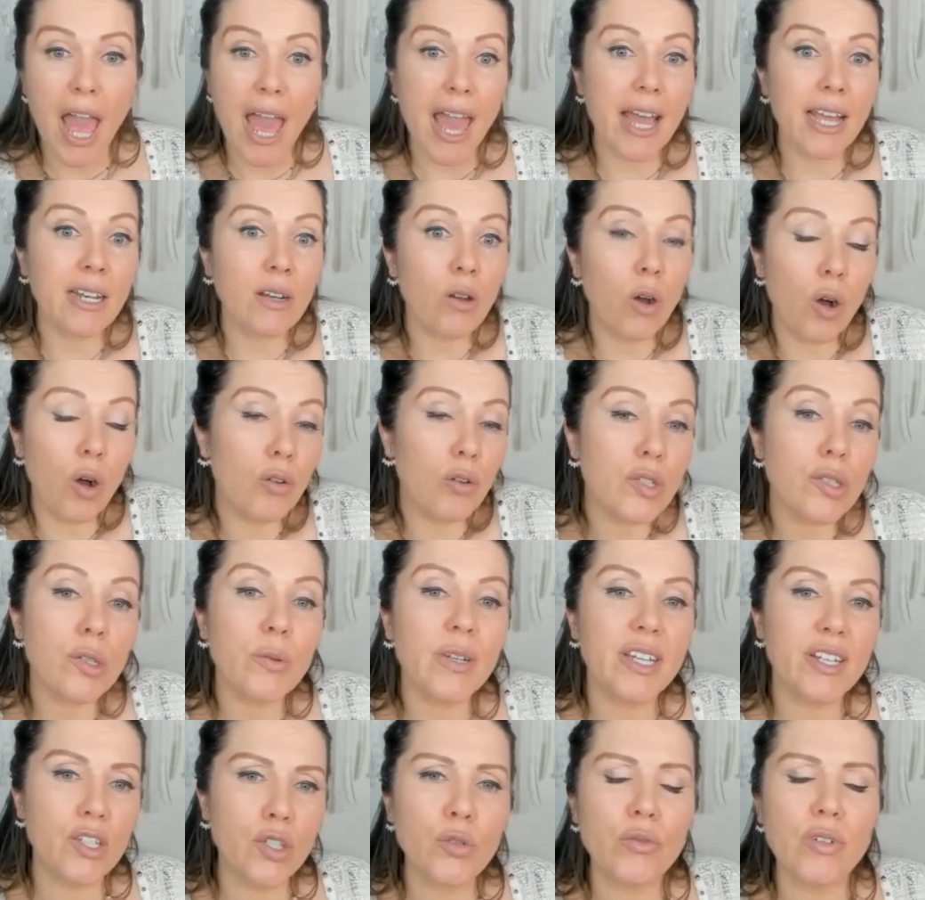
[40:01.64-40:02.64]
and also
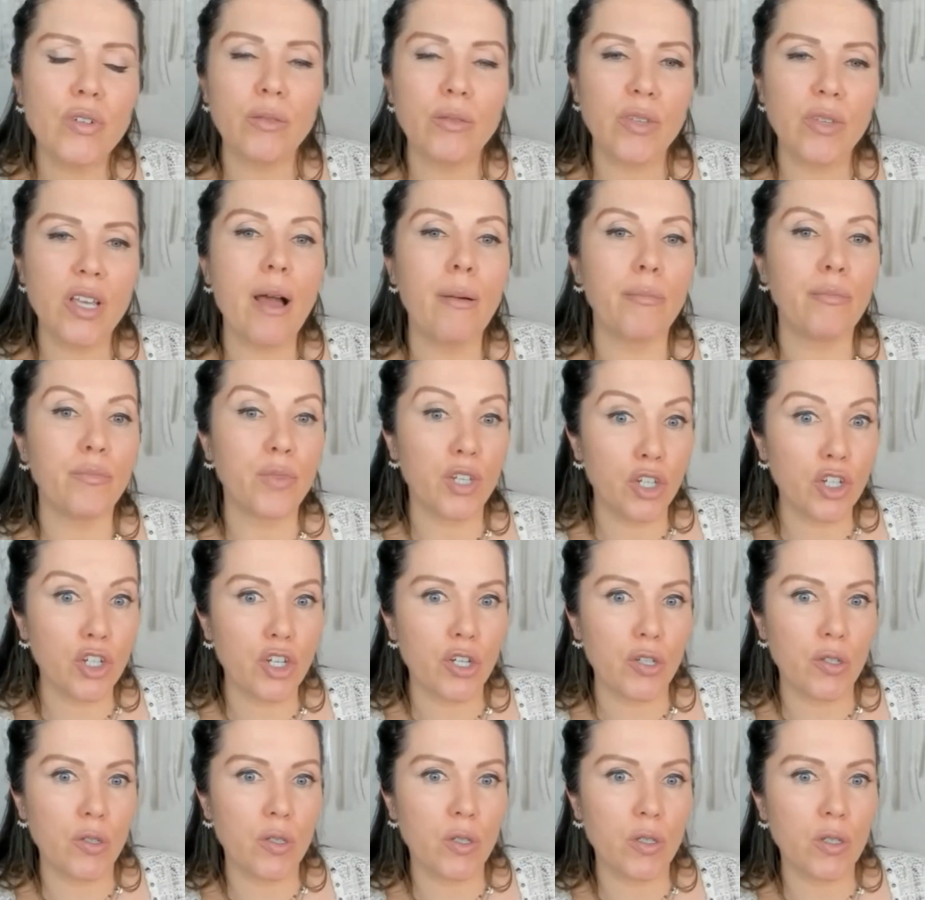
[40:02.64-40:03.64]
extremely
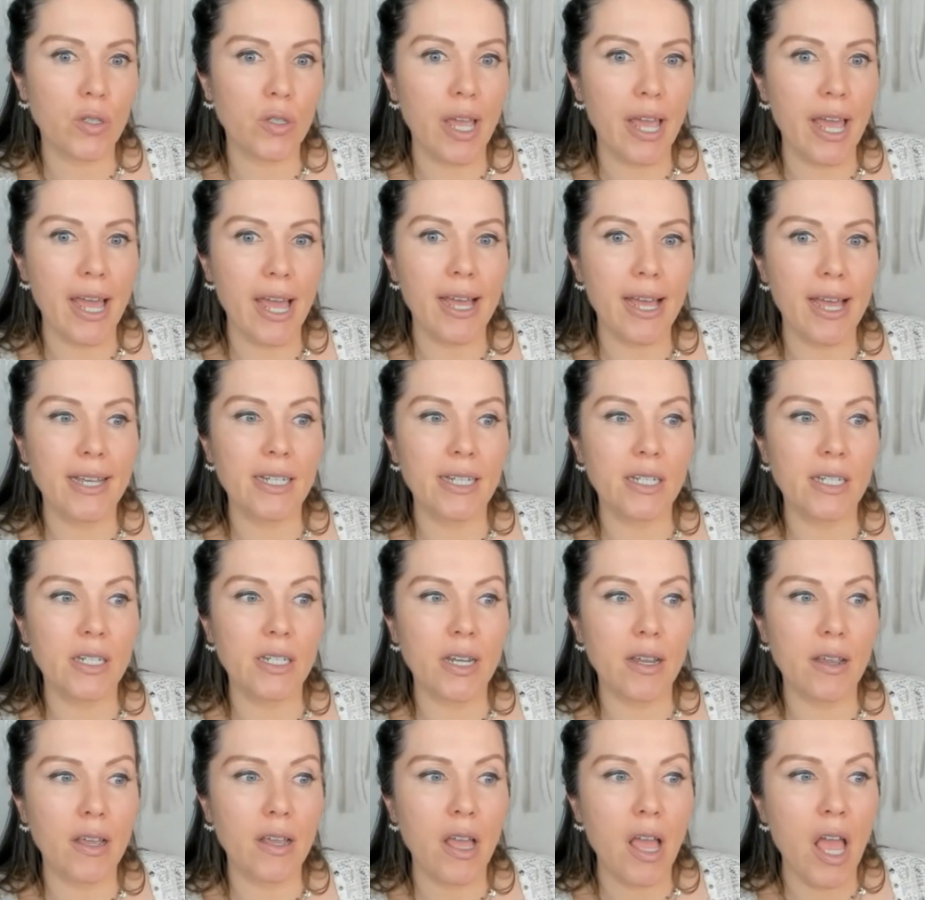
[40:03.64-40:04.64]
ambitious
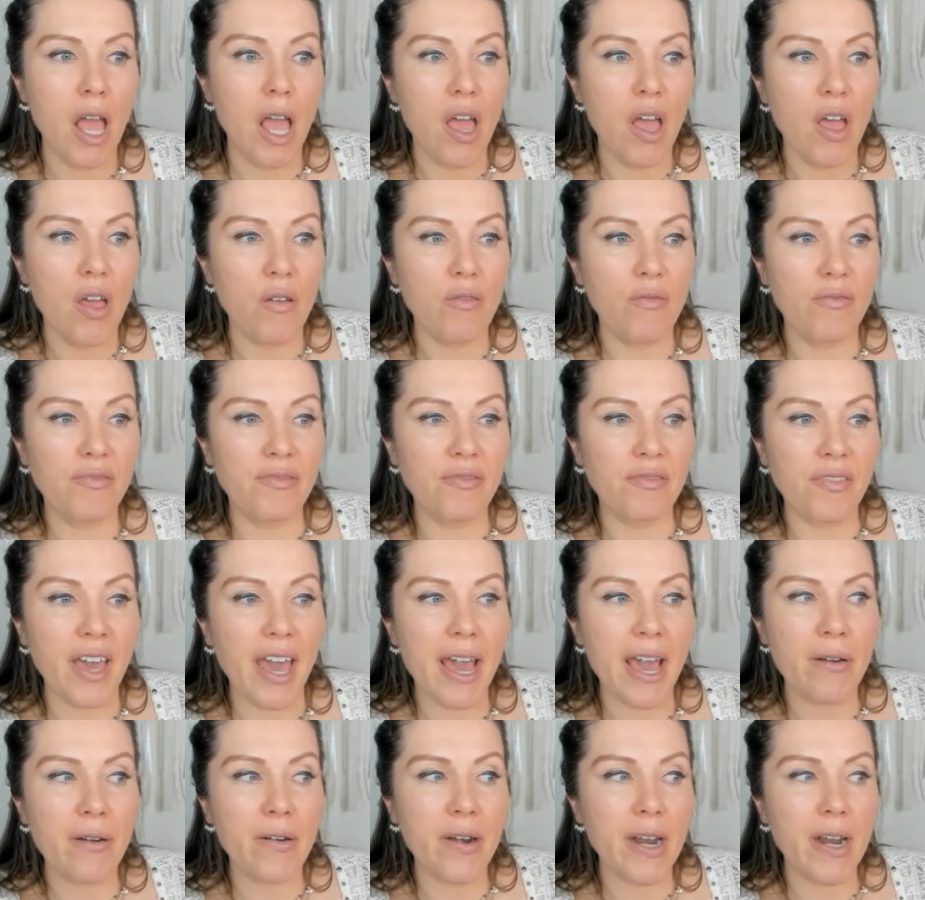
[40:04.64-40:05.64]
and
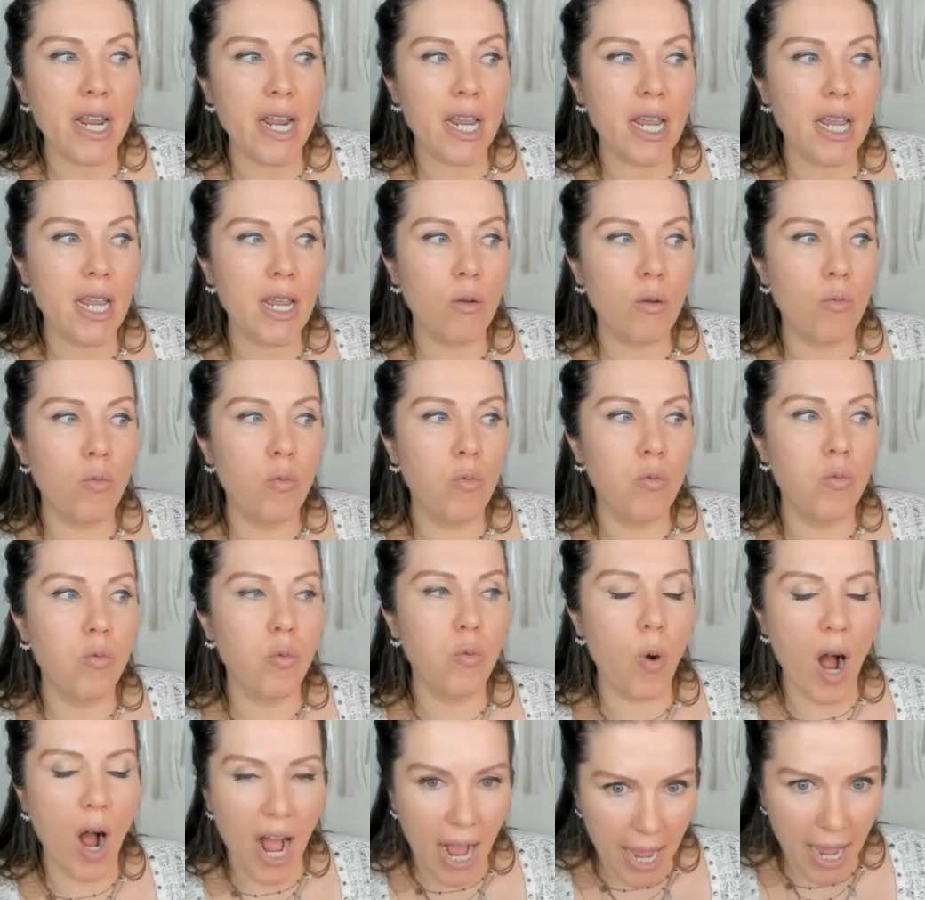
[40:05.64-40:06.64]
very
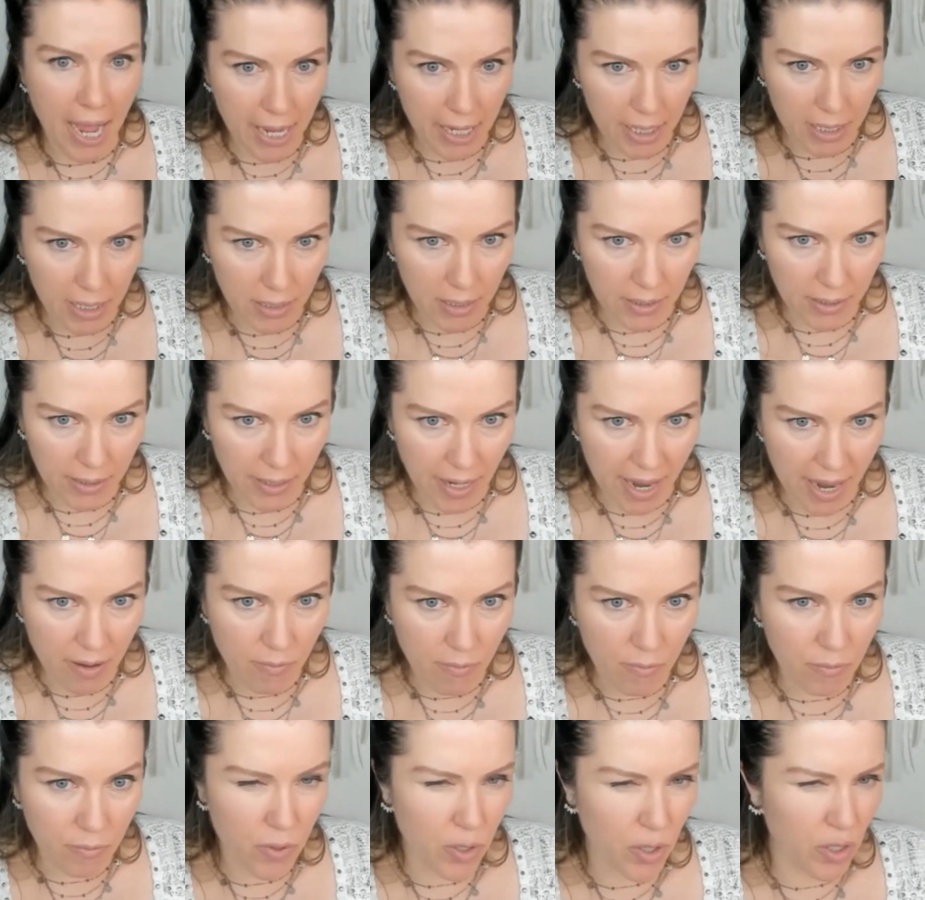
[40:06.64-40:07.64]
wild
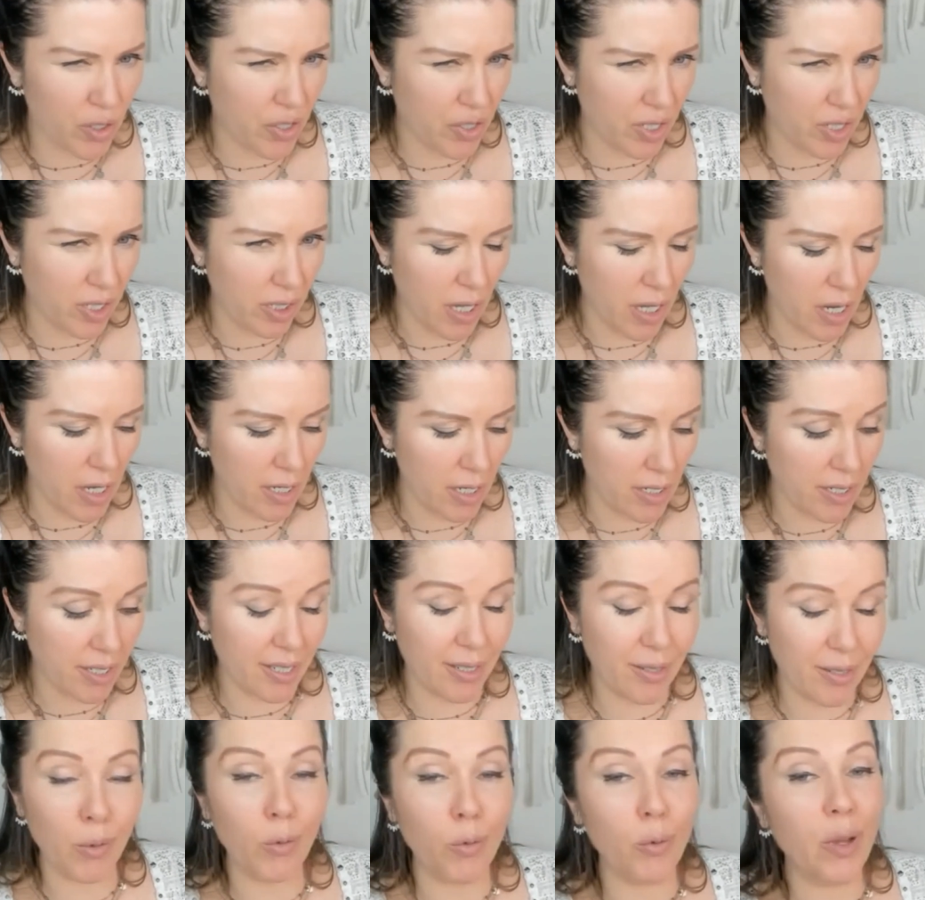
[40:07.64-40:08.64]
and
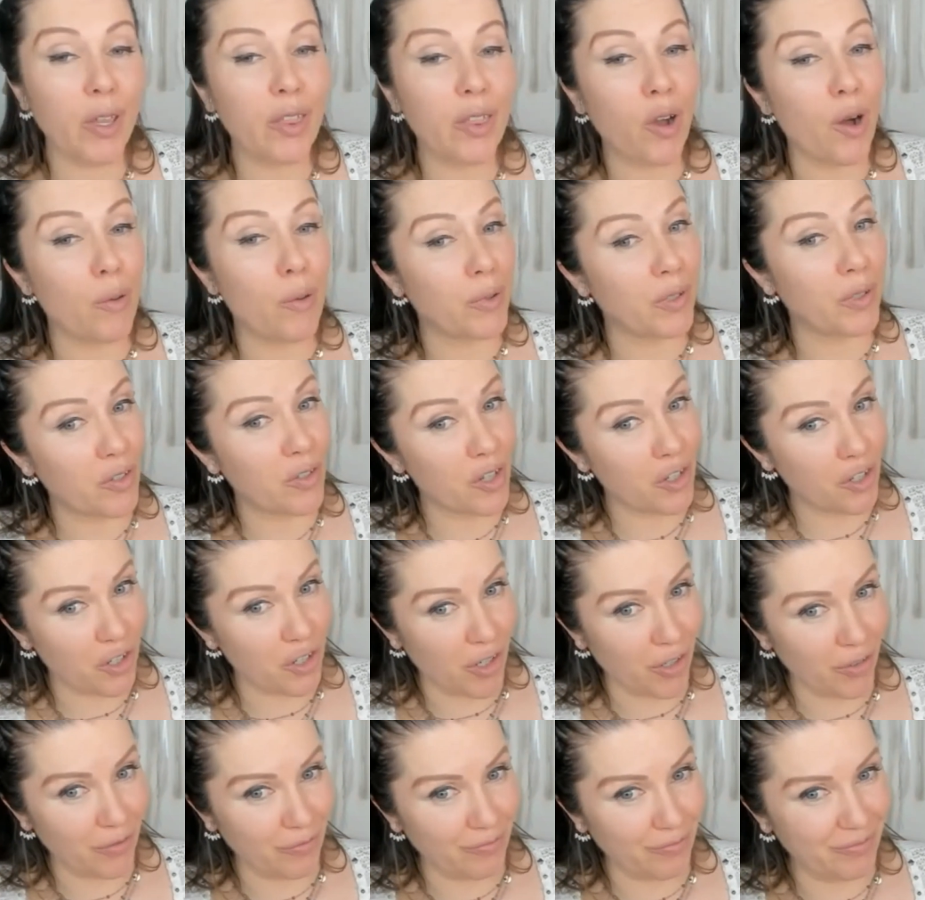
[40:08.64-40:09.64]
merciless with
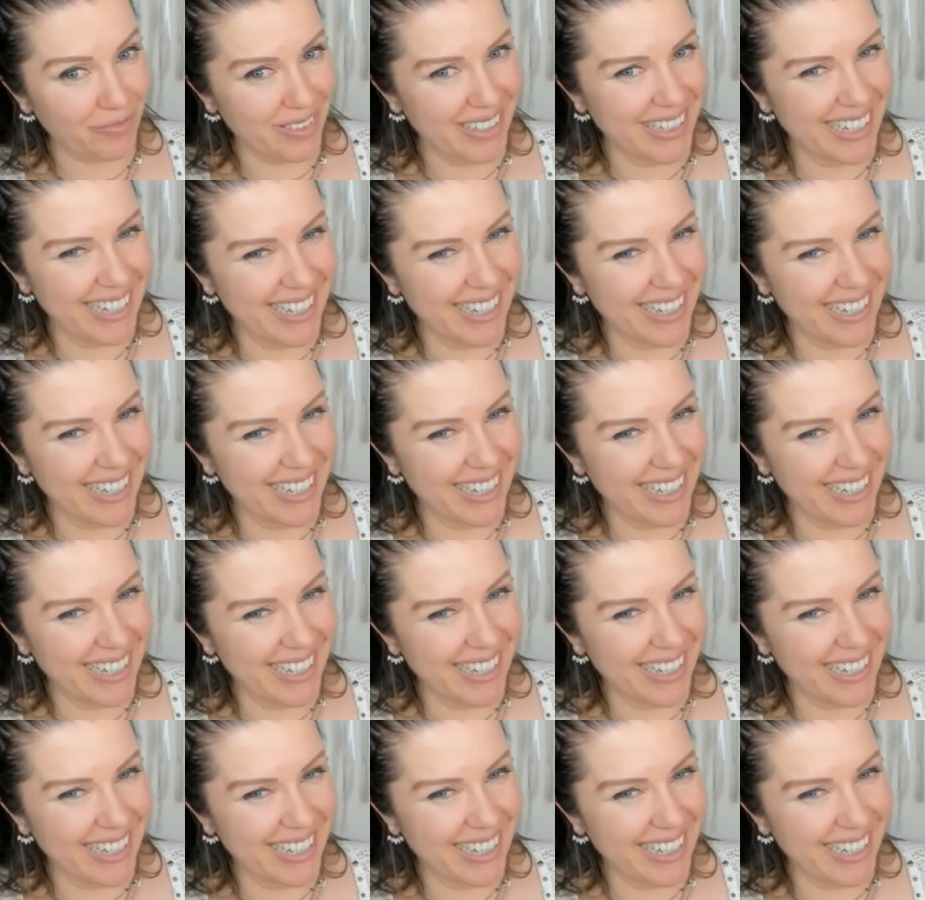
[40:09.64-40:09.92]
competition.